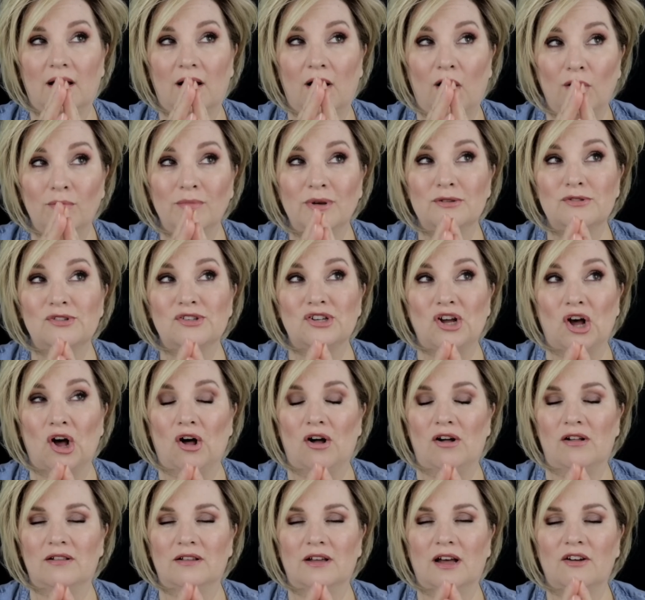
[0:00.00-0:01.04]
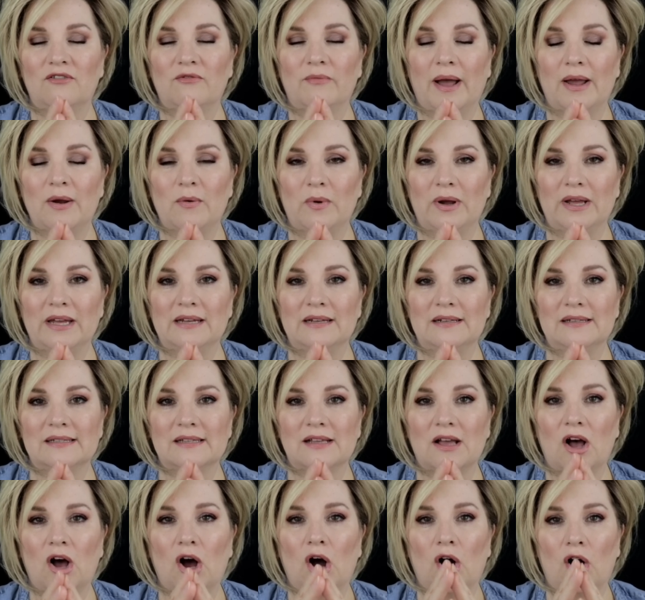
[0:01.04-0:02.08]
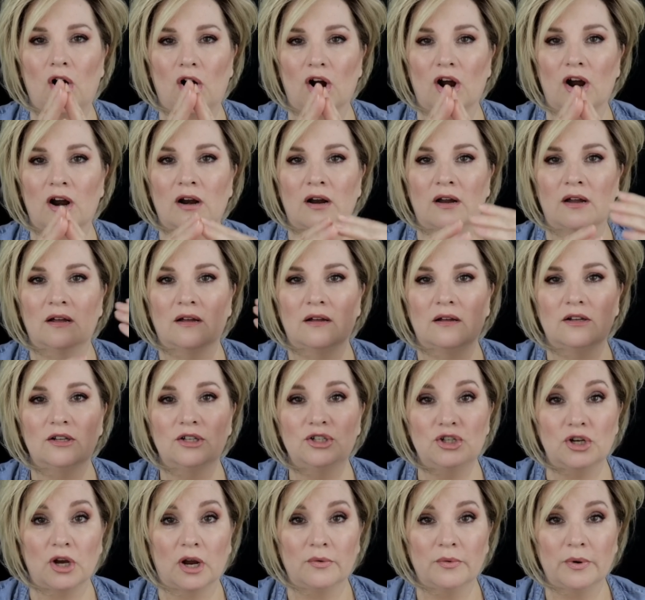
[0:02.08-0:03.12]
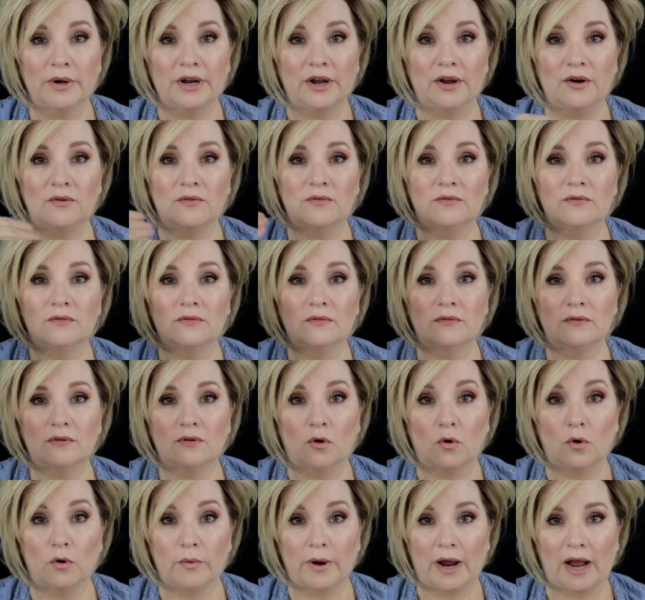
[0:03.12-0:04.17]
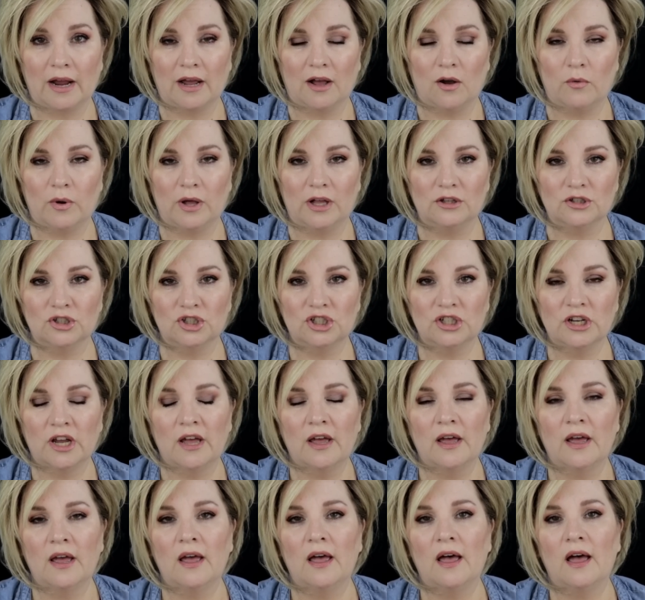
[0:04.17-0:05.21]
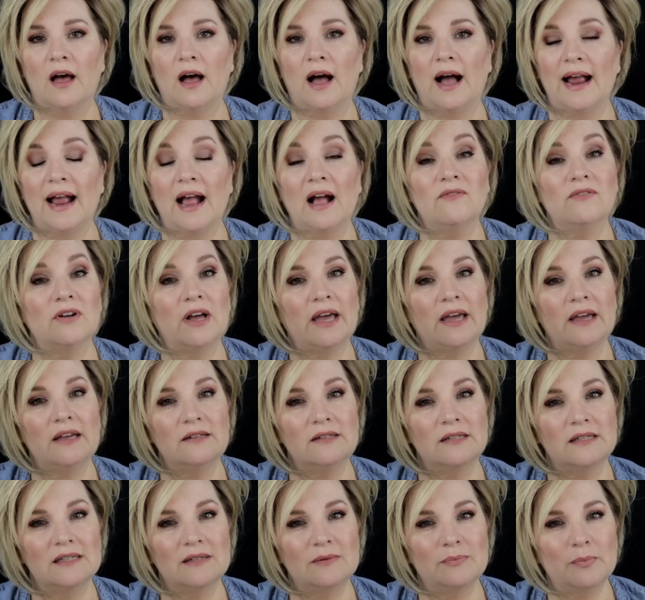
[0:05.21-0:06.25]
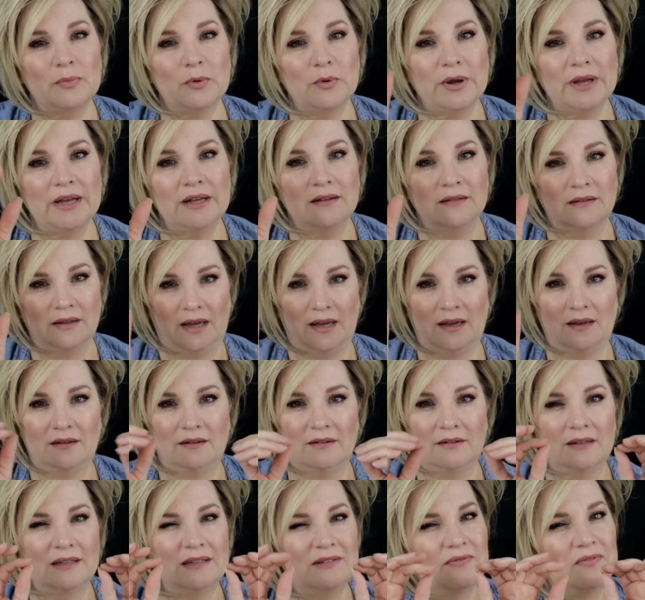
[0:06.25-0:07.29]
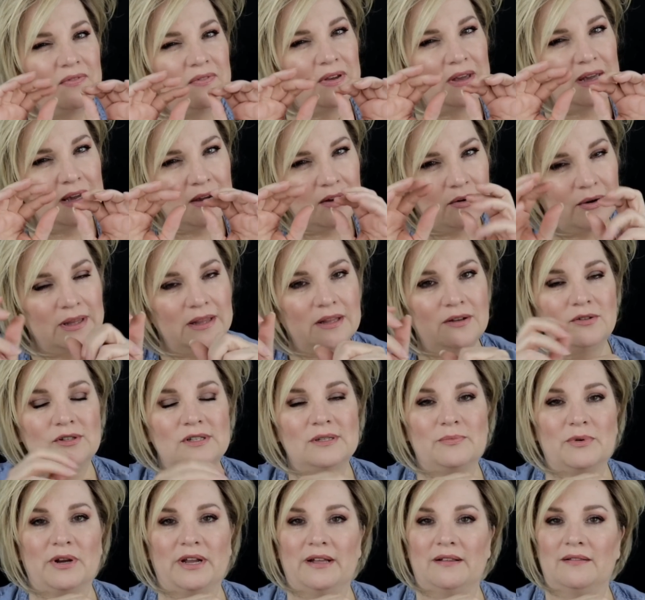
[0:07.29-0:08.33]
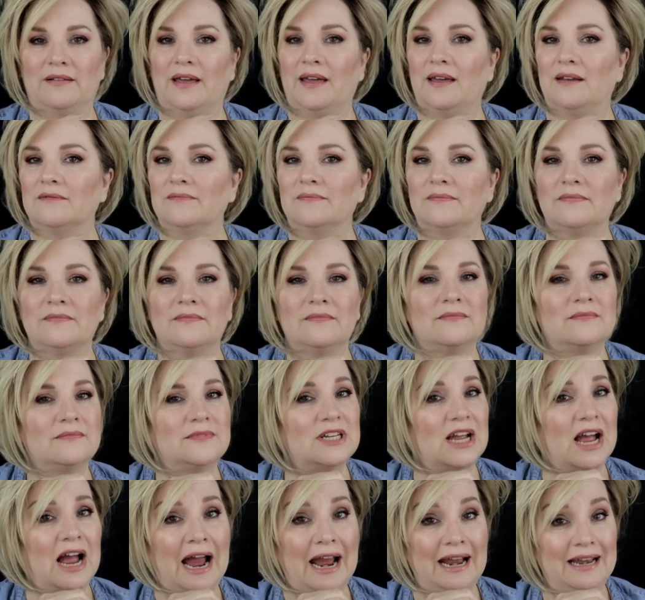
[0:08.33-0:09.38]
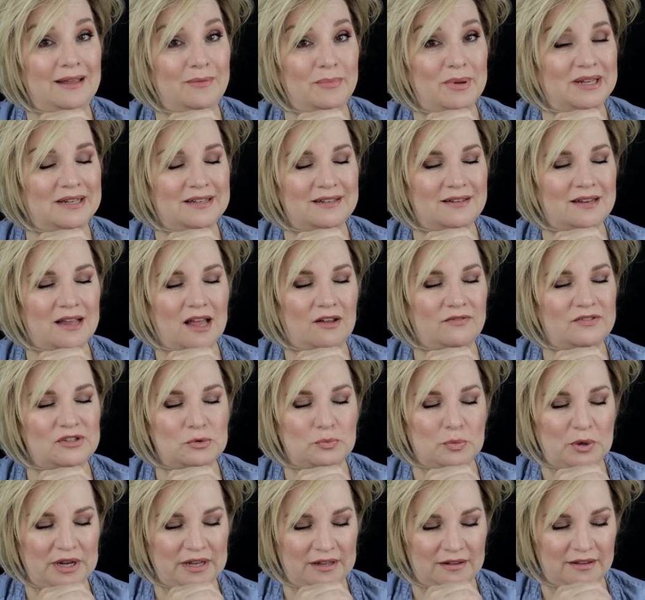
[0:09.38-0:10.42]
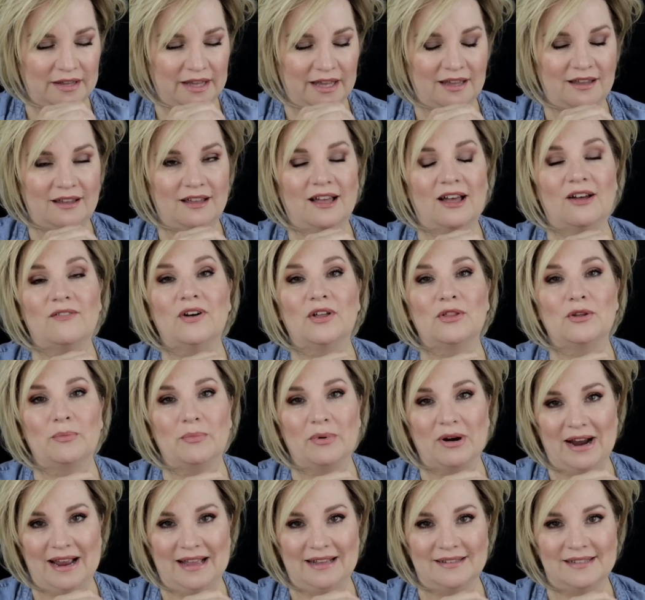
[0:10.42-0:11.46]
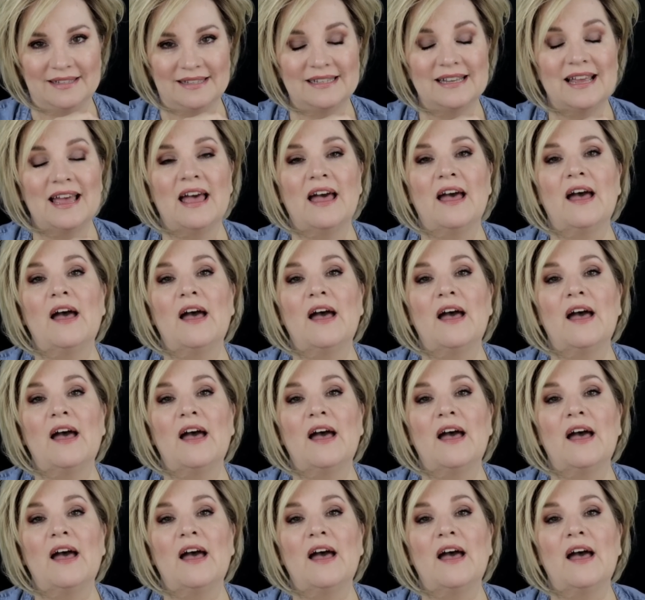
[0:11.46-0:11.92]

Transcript: Almost all of my wigs are Jon Renau or Raquel Welch. I have a sprinkling, very little sprinkling, tiny bit of sprinkling of other brands,